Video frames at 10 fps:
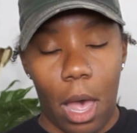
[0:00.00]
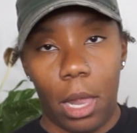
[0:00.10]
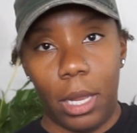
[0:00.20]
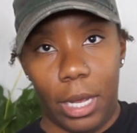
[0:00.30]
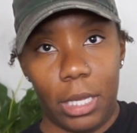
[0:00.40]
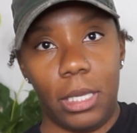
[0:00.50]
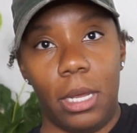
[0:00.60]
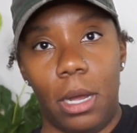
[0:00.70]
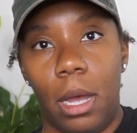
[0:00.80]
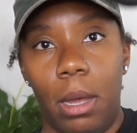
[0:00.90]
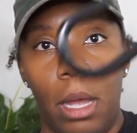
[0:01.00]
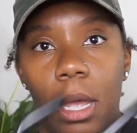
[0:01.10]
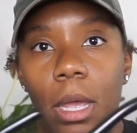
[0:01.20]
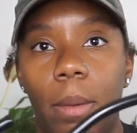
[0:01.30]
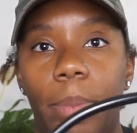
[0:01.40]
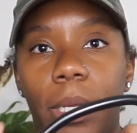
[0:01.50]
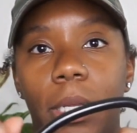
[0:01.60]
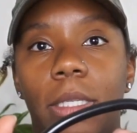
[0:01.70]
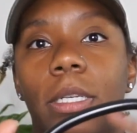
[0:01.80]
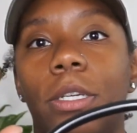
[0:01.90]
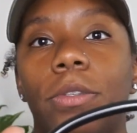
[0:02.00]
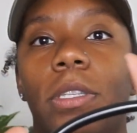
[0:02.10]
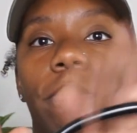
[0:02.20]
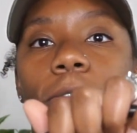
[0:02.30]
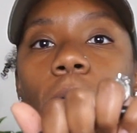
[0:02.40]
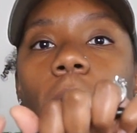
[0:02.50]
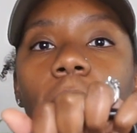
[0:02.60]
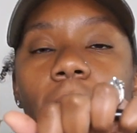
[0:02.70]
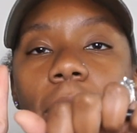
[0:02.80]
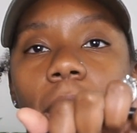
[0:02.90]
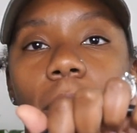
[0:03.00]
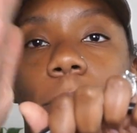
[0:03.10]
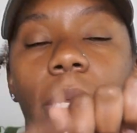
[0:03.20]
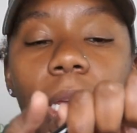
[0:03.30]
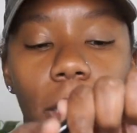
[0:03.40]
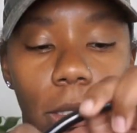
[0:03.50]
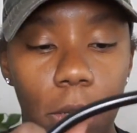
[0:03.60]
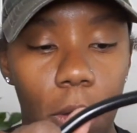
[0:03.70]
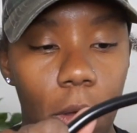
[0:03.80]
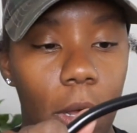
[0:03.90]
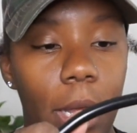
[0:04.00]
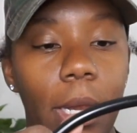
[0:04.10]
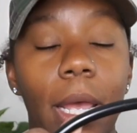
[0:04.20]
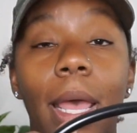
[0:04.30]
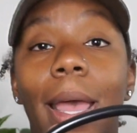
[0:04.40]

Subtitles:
like I said, I plan to use it for hanging plants on.